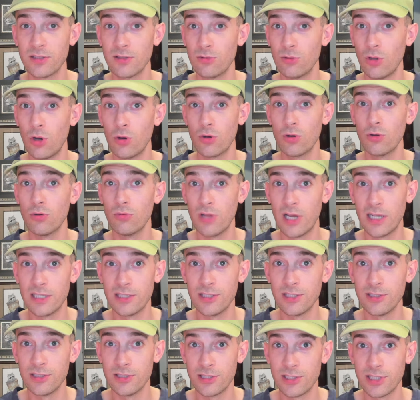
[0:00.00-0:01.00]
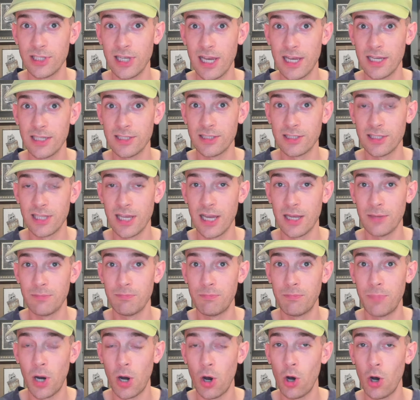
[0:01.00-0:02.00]
local legend says that
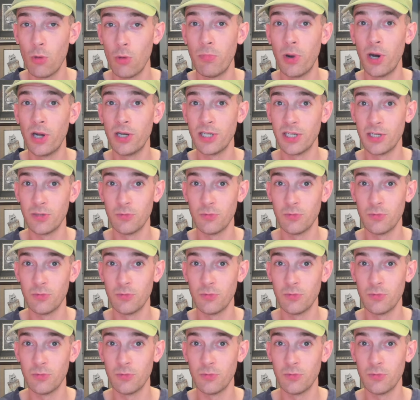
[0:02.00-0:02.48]
Paul Bunyan